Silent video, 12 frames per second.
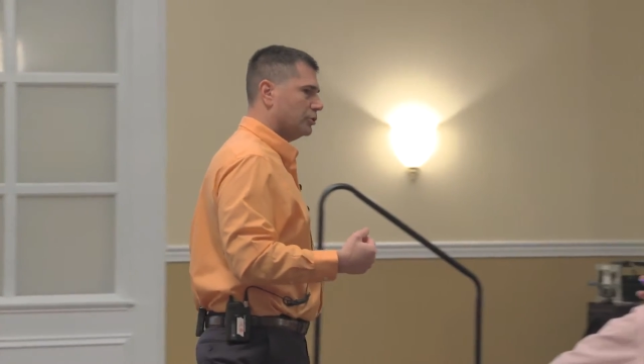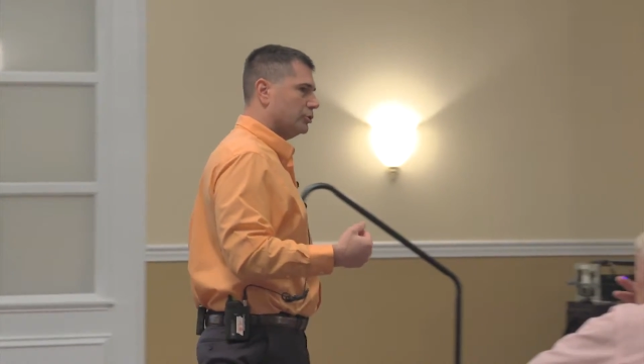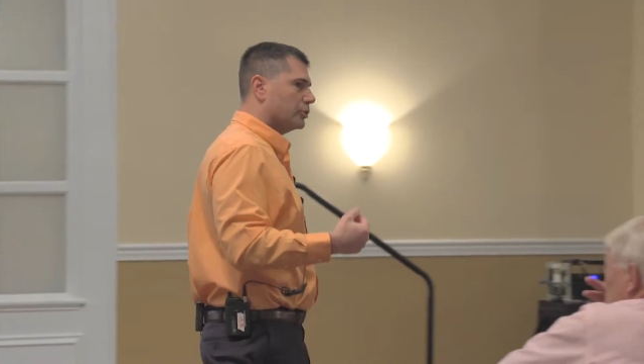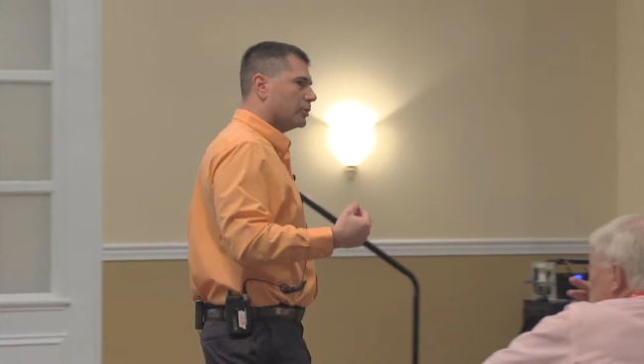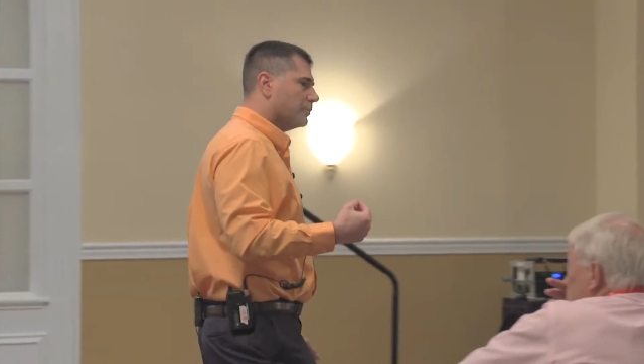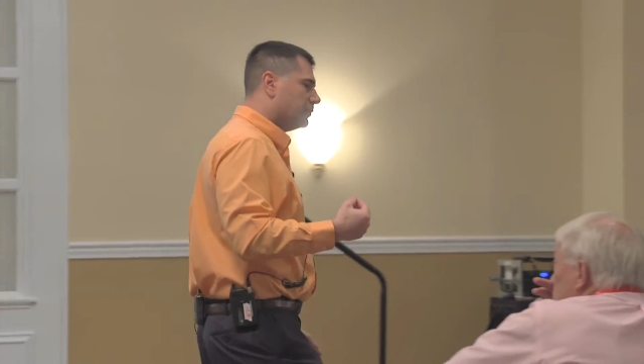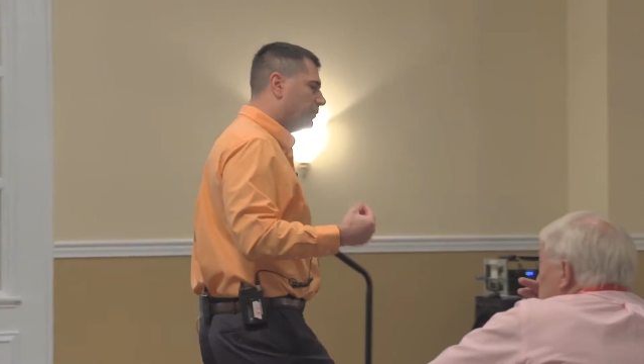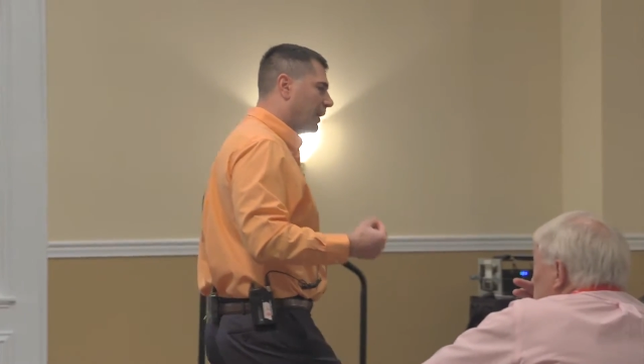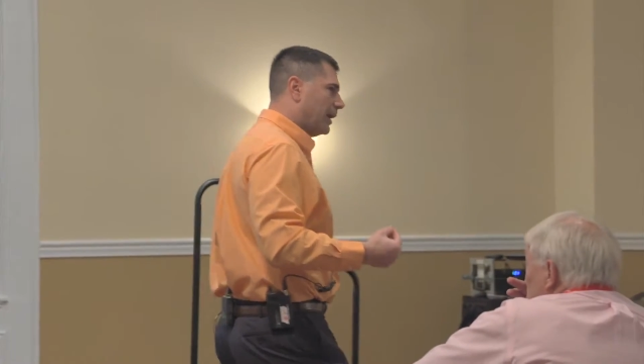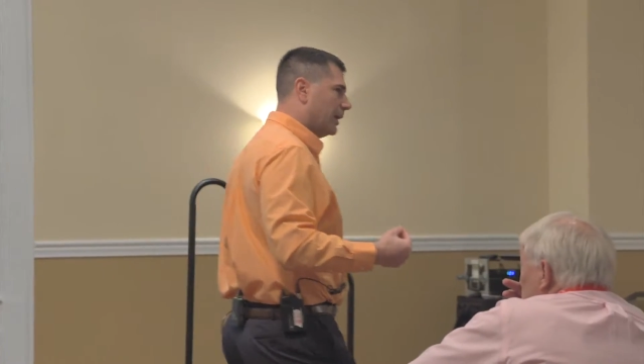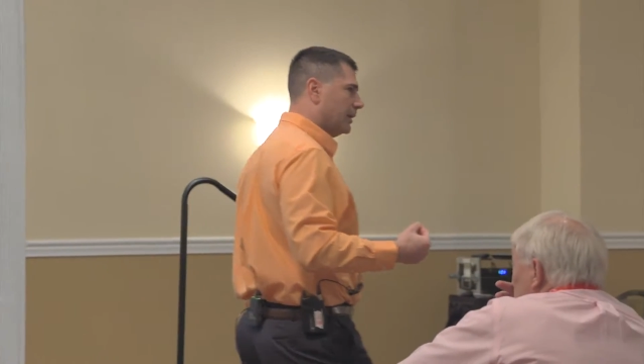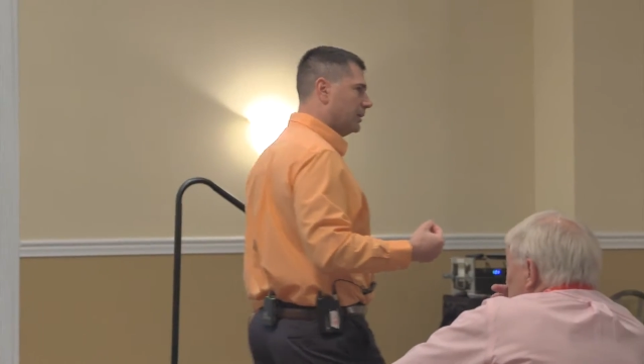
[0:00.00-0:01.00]
You're going to
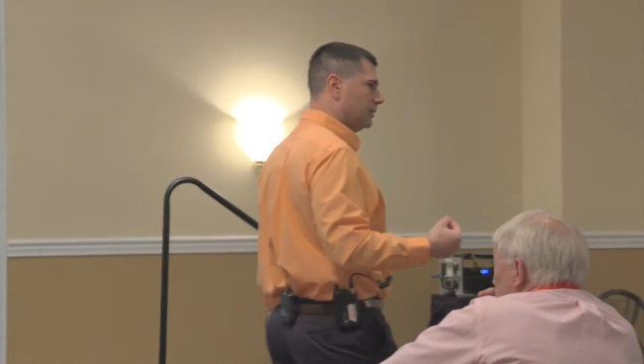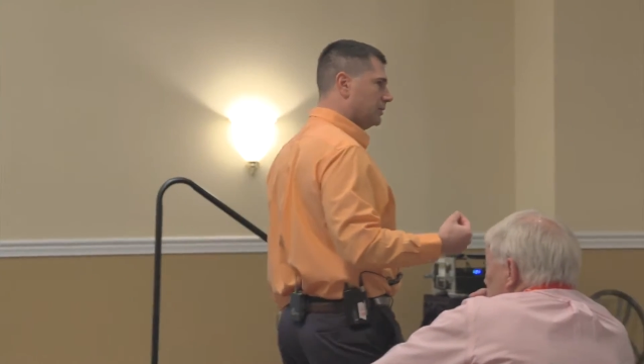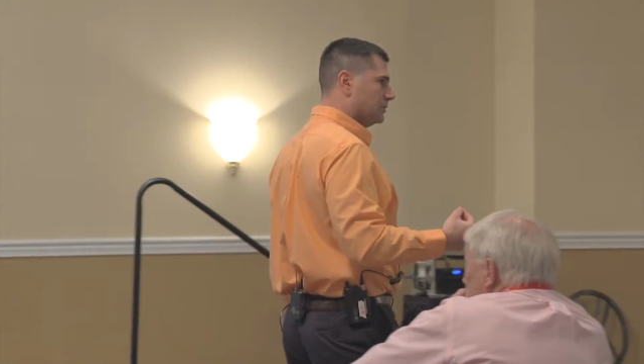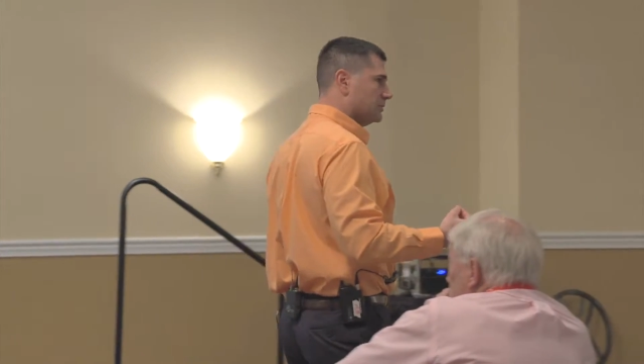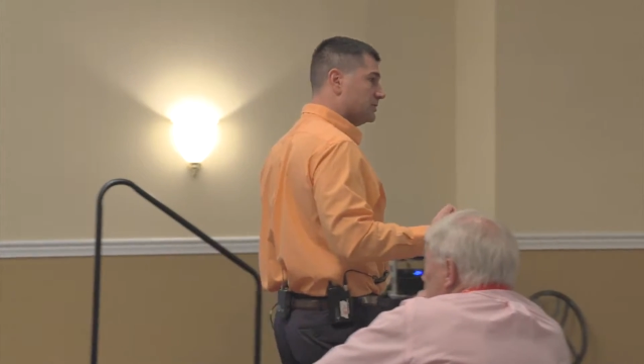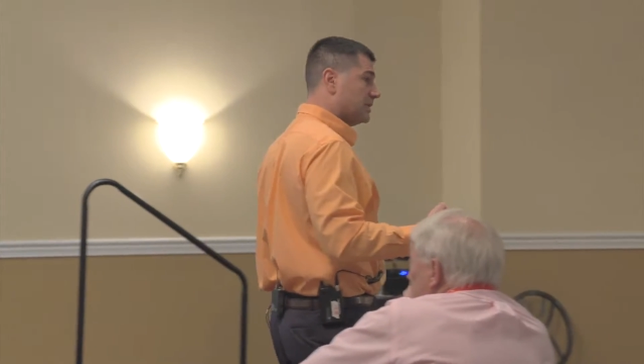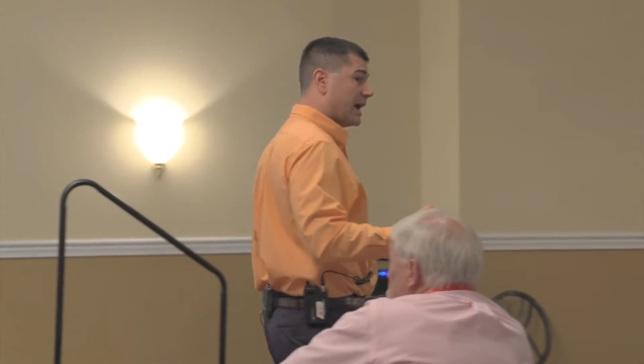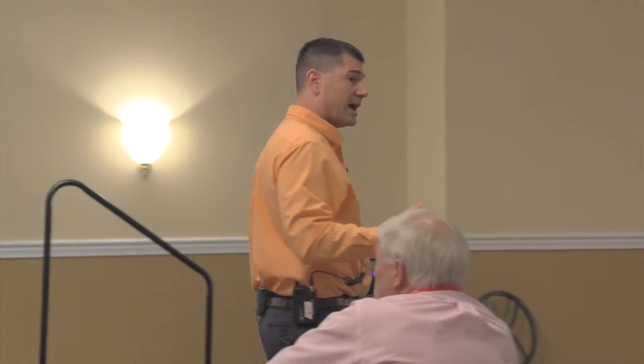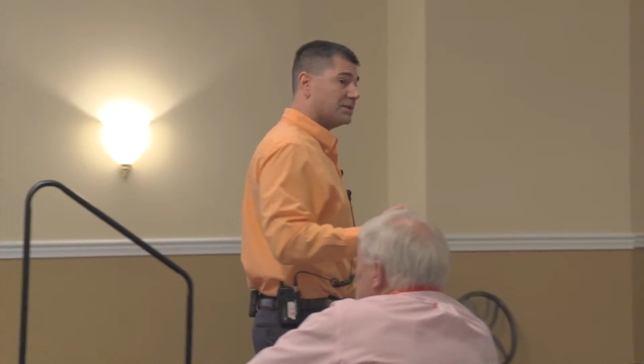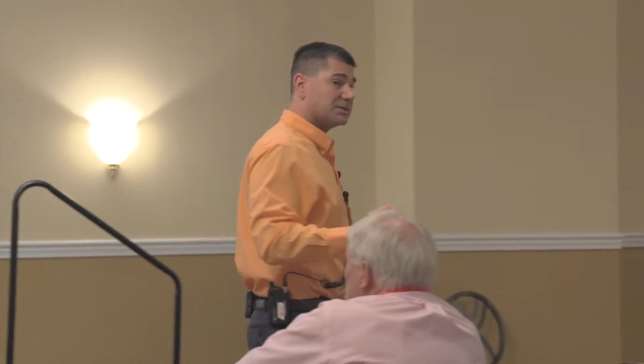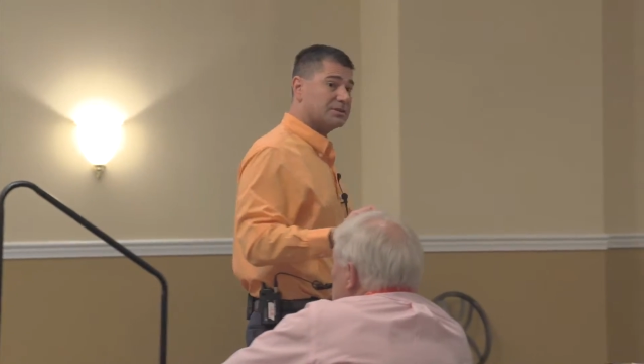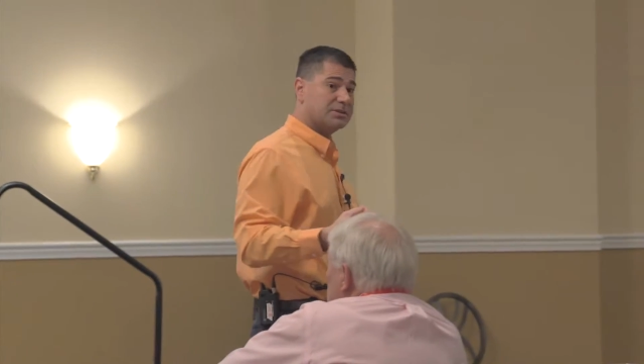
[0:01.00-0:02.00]
find
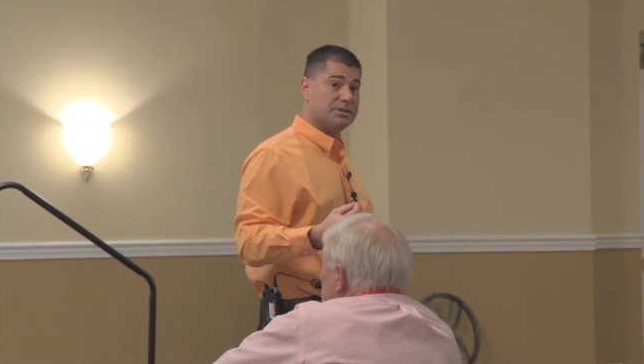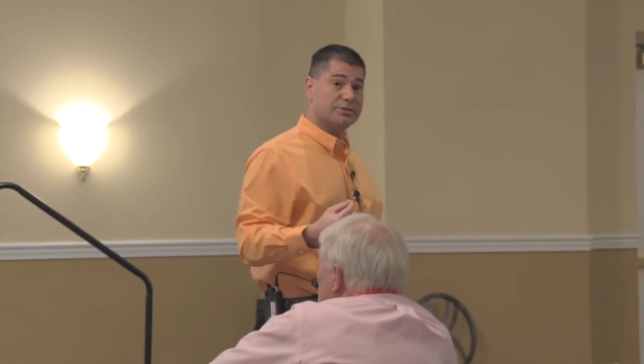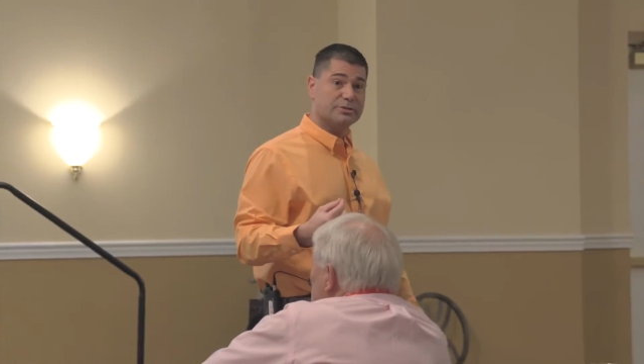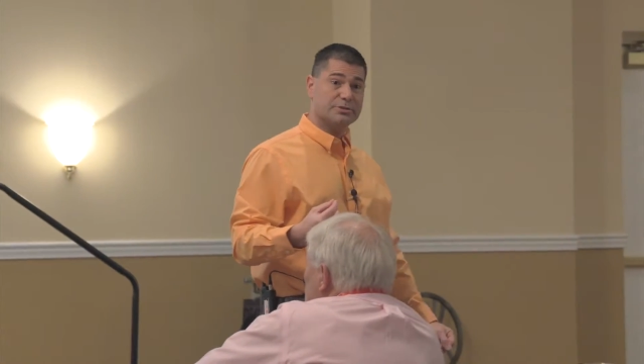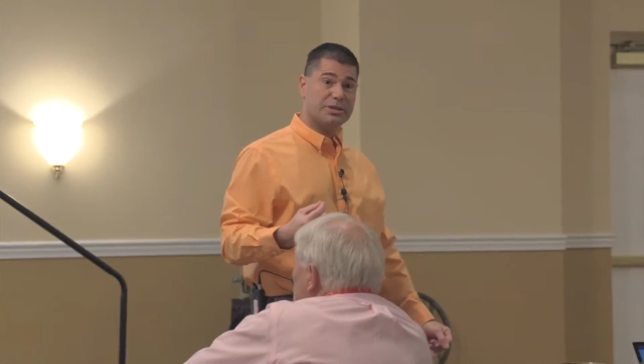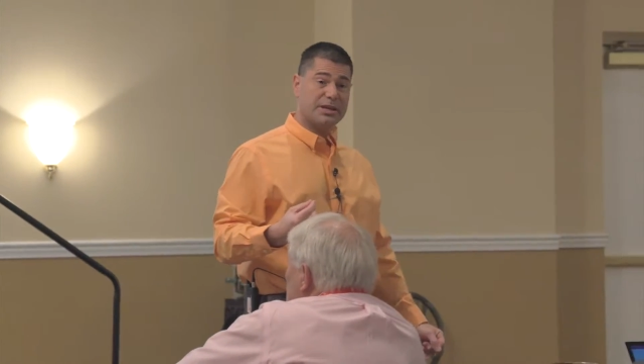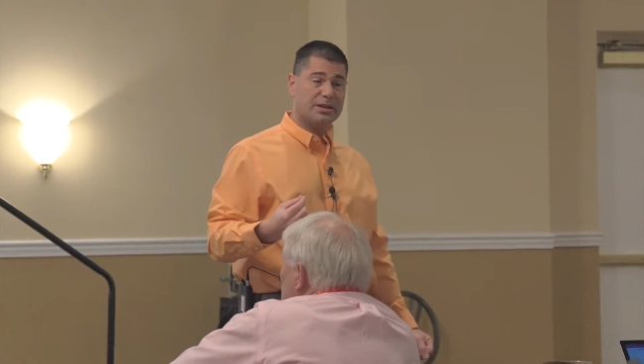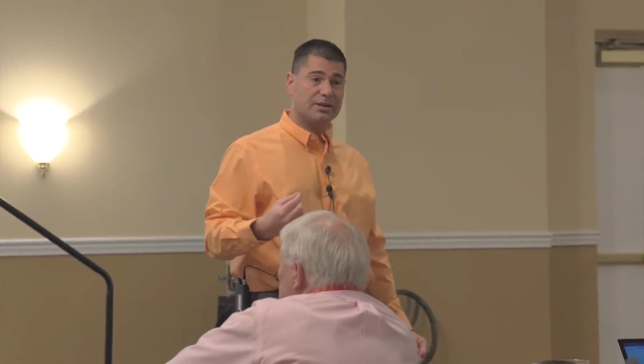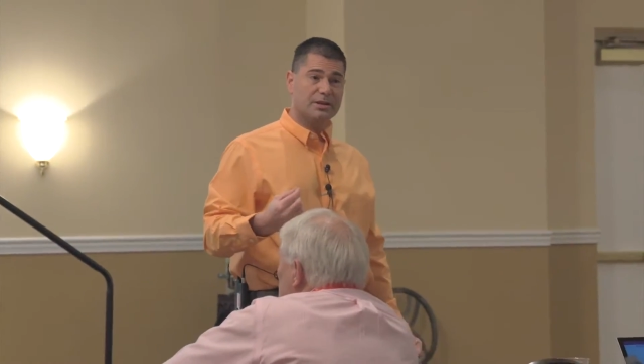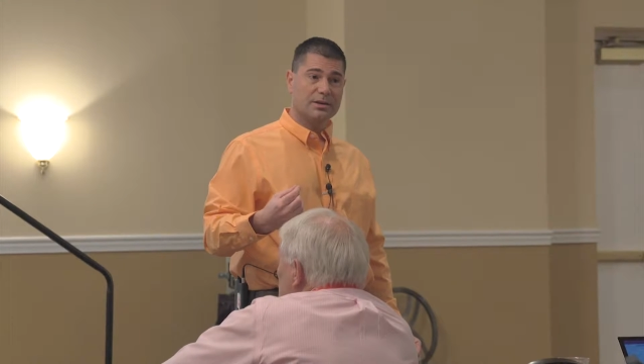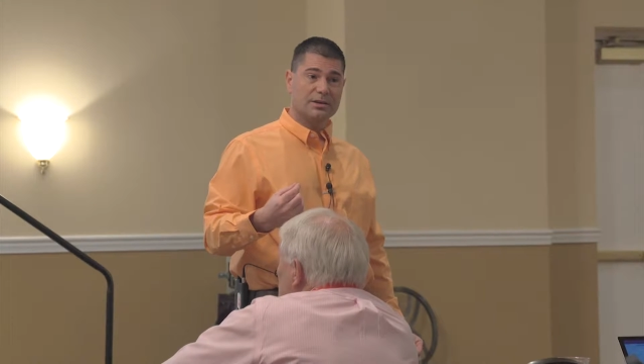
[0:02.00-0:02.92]
tasks that either take